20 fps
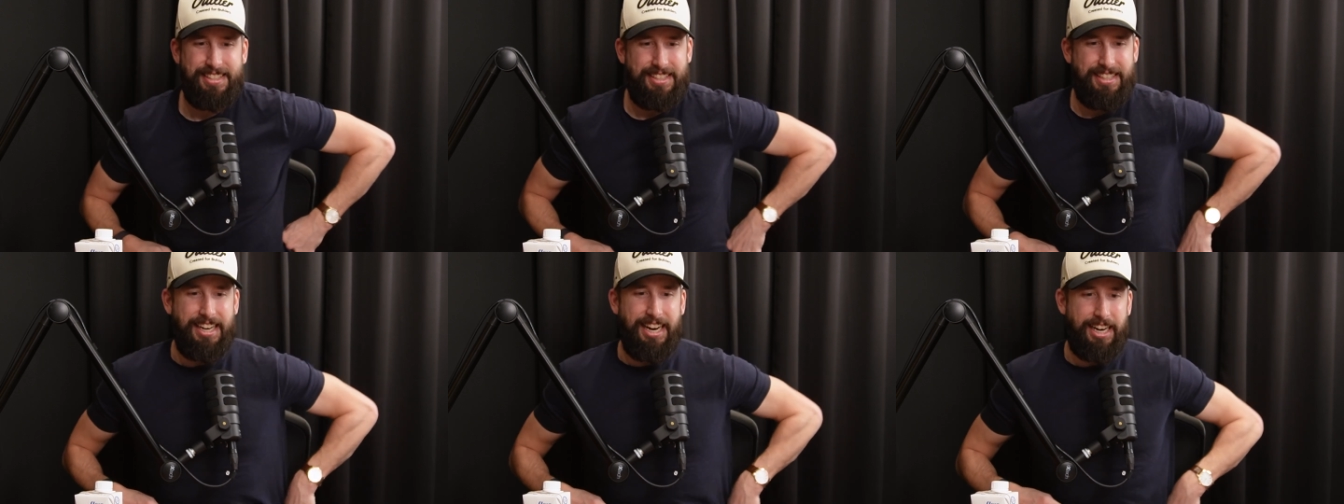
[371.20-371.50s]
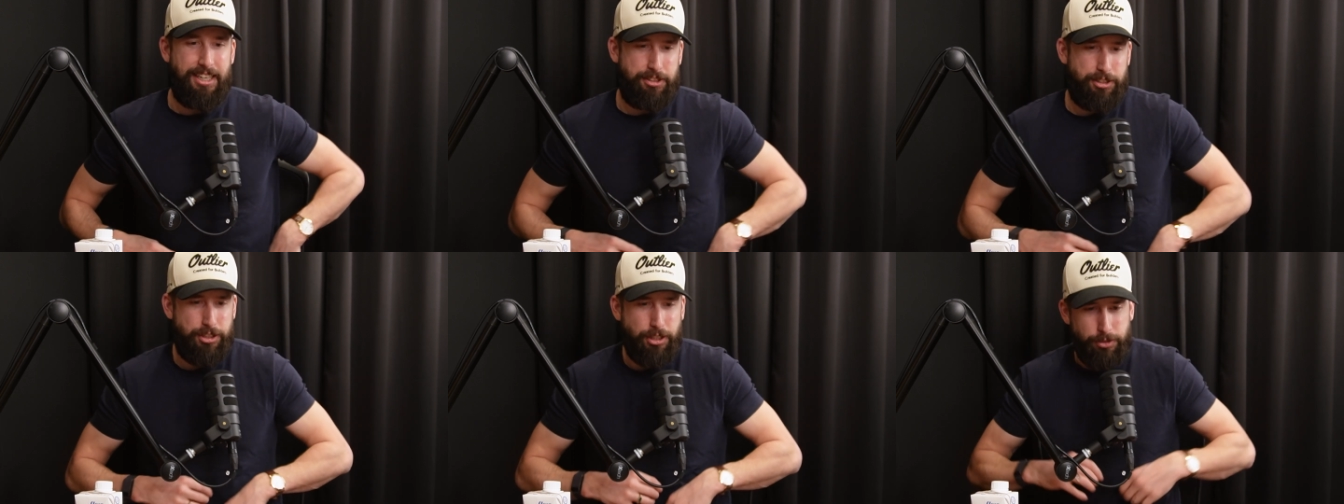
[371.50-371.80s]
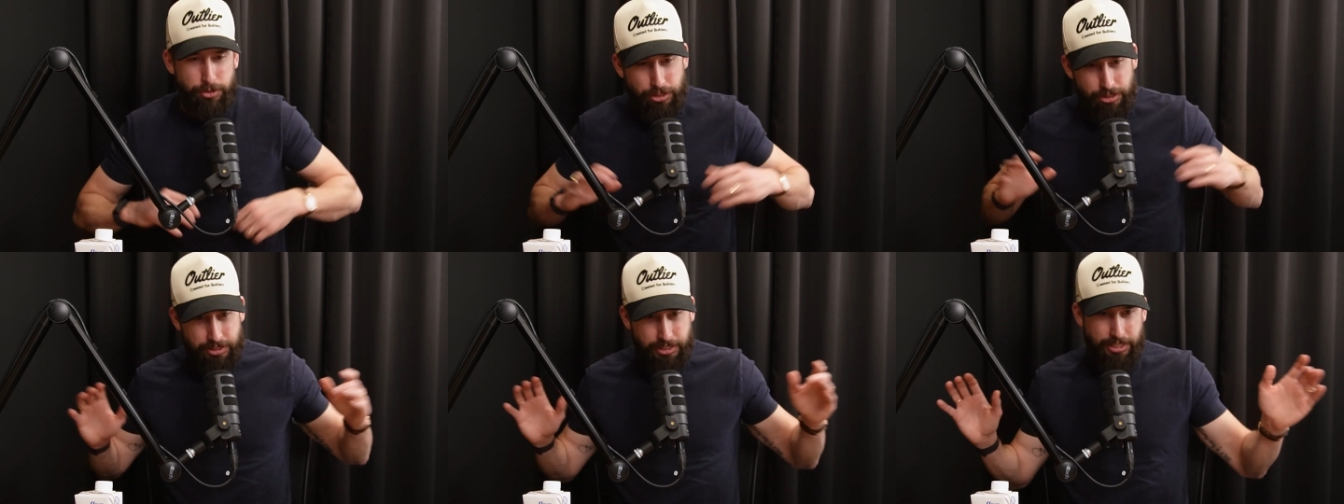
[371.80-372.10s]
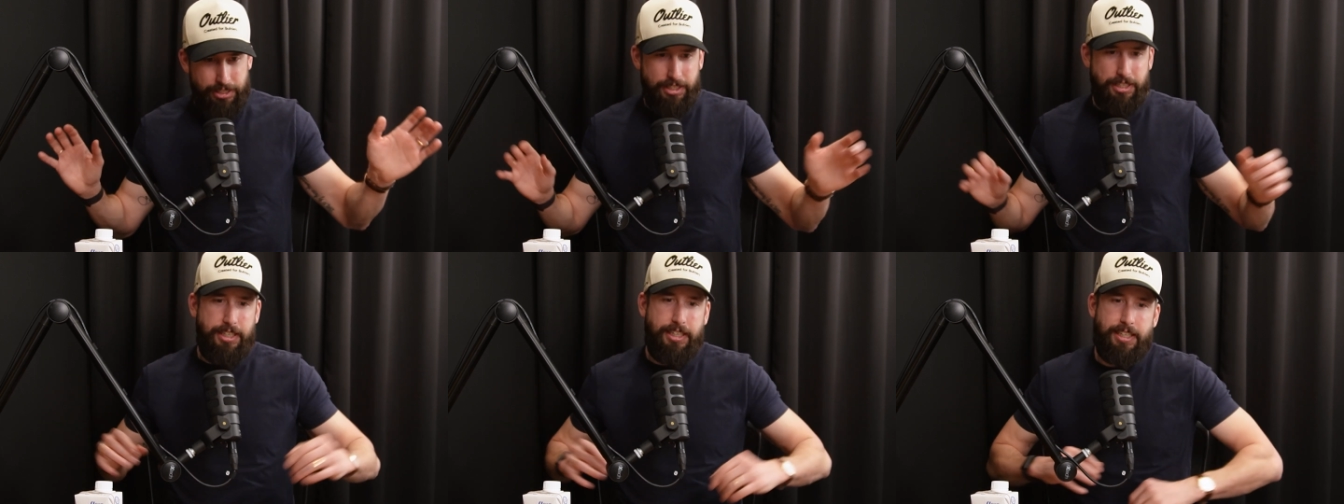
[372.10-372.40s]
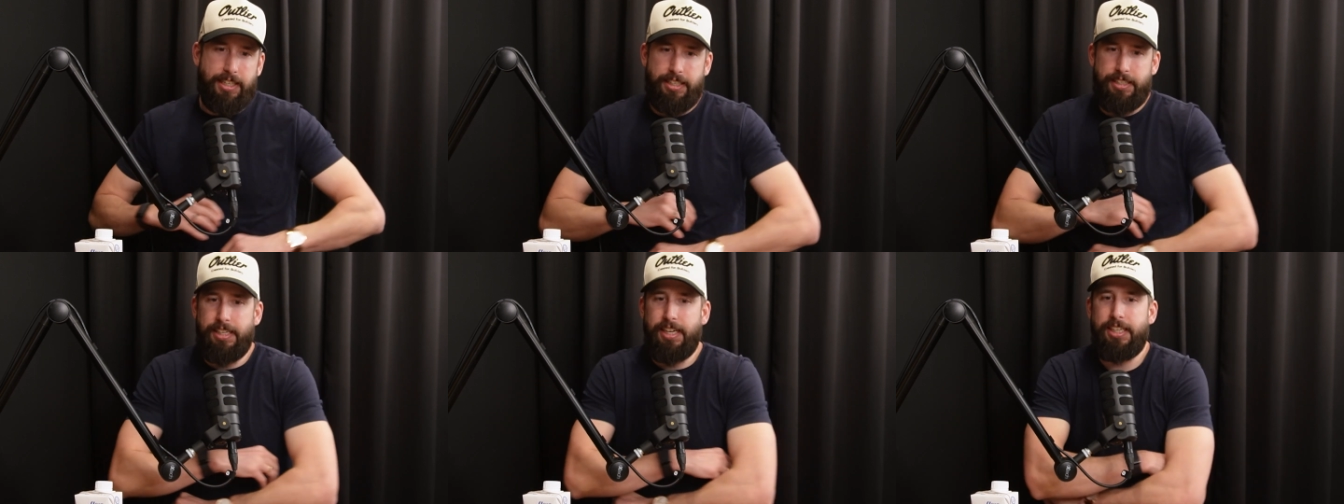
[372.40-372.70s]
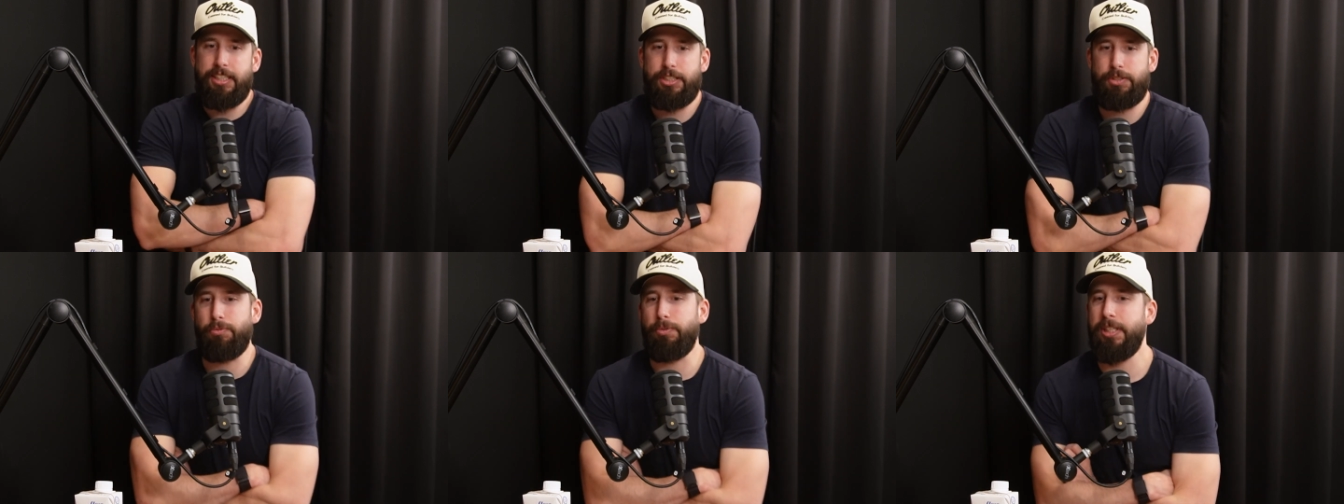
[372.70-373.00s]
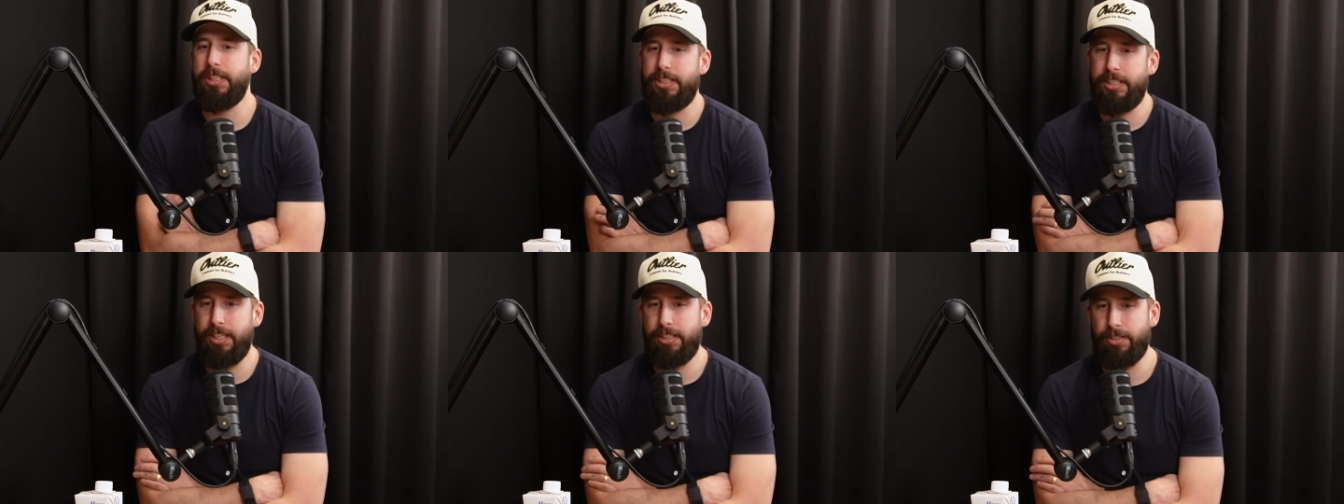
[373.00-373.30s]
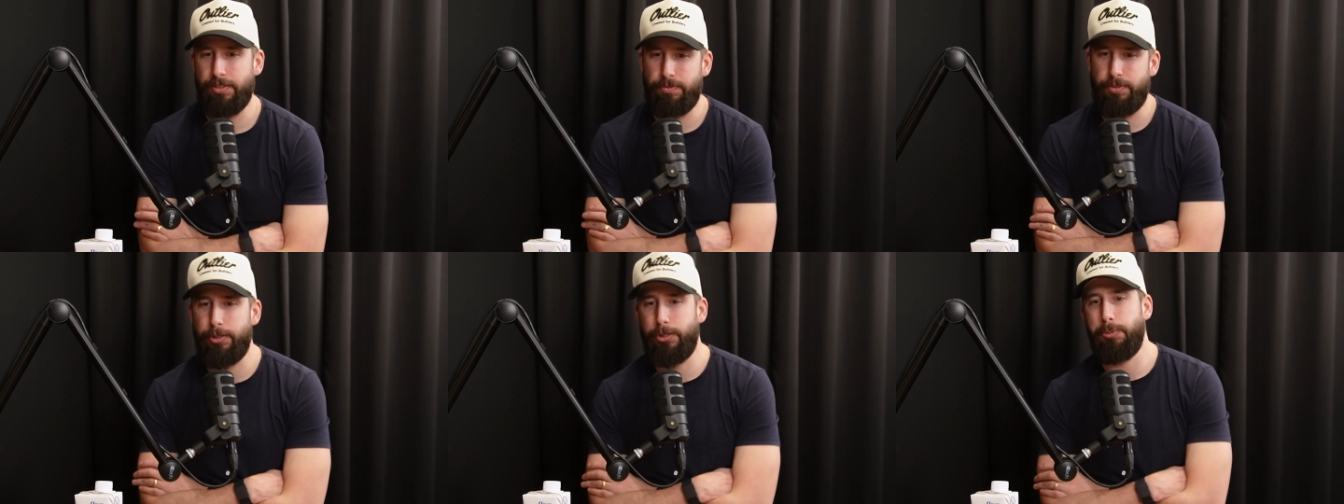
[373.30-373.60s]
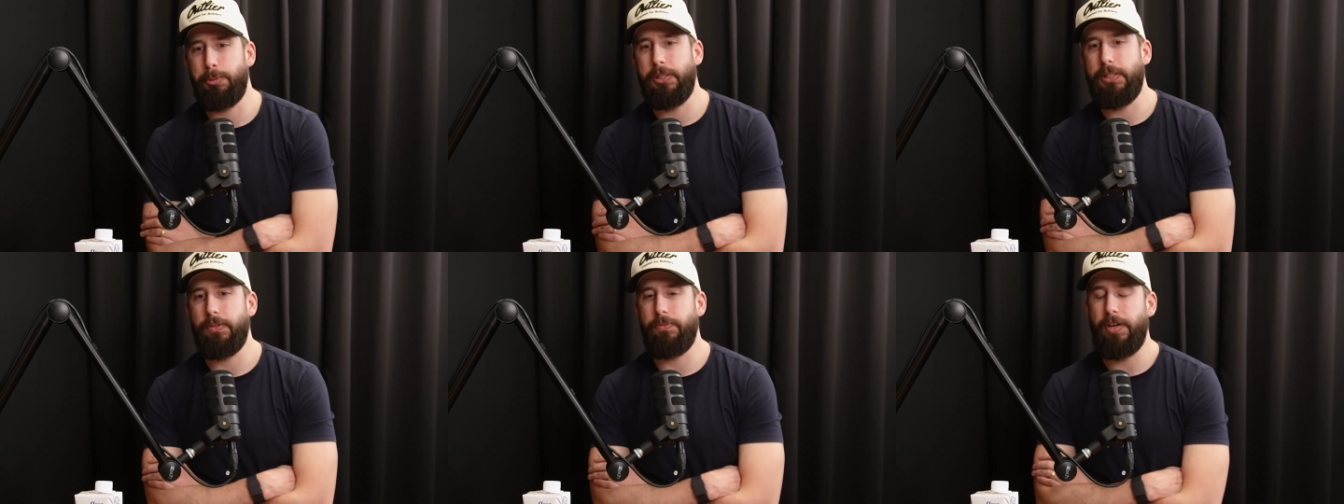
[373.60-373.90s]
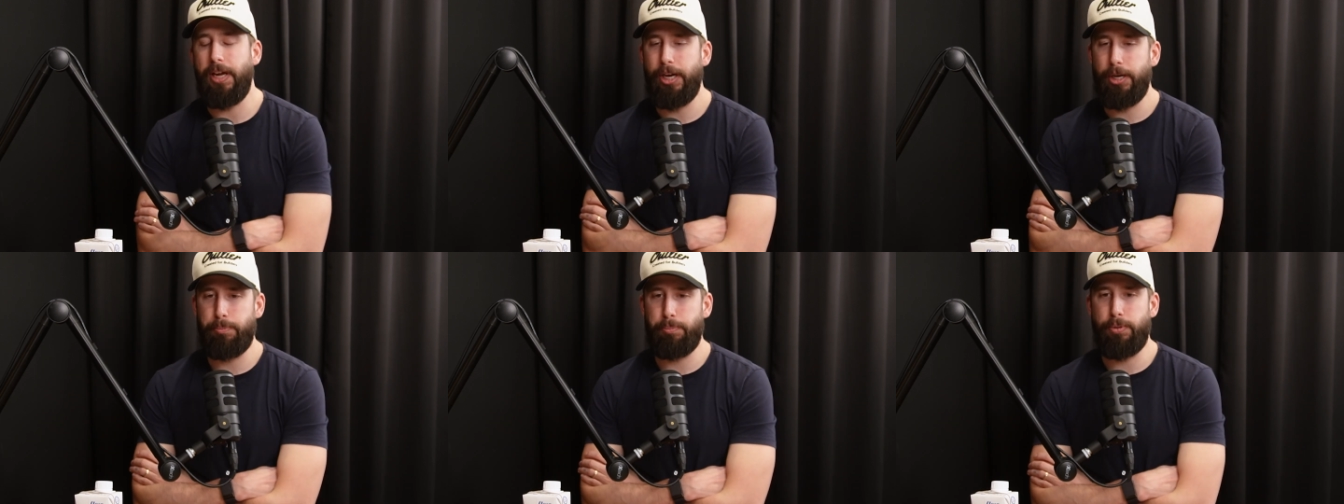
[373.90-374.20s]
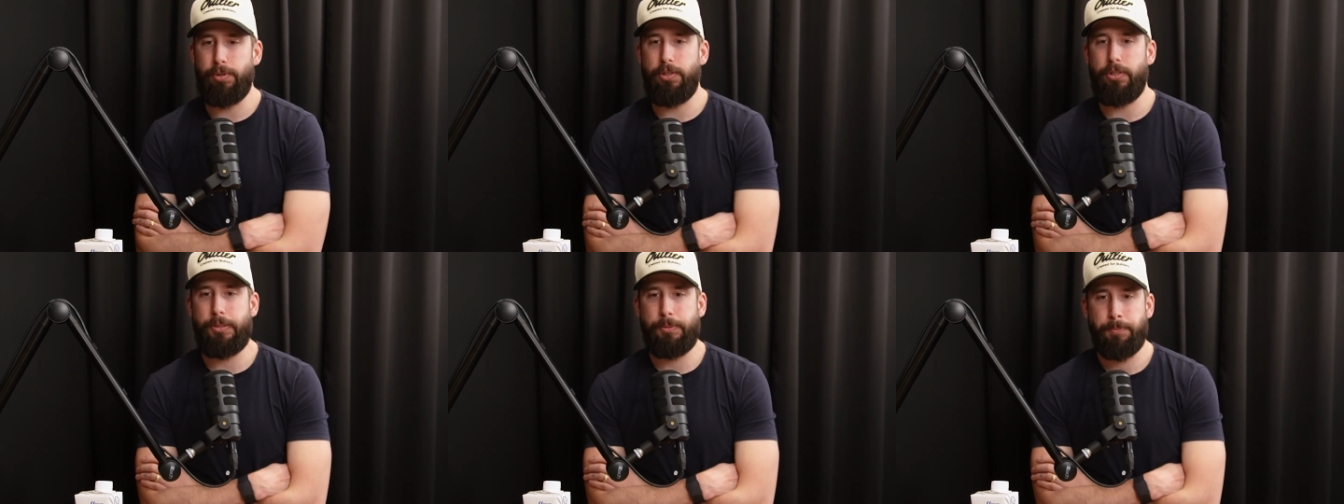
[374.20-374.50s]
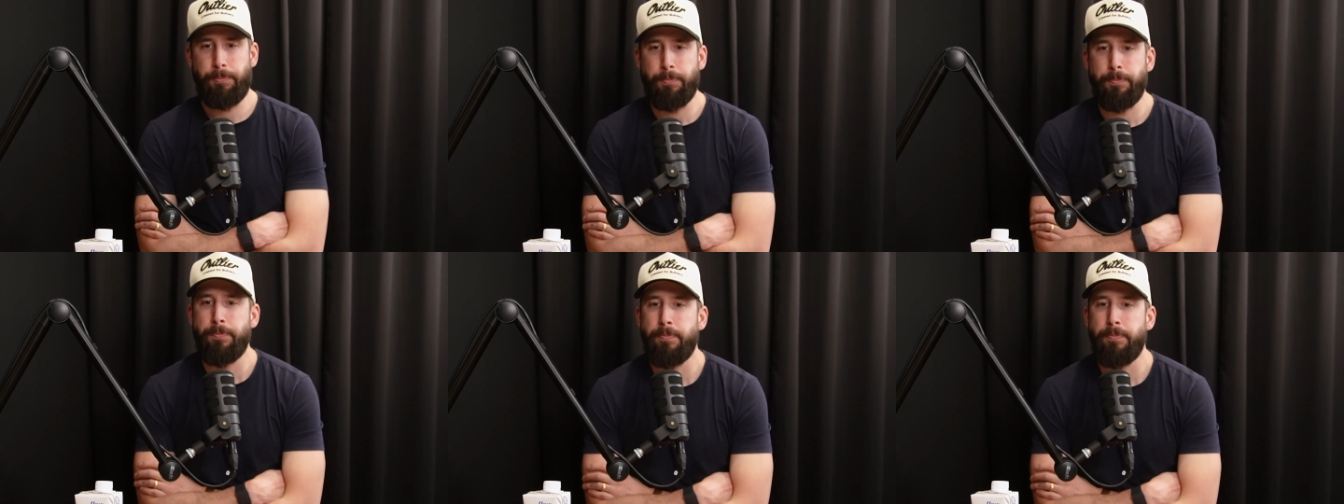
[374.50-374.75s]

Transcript: Yeah, so just get like a nice reset the first week of April.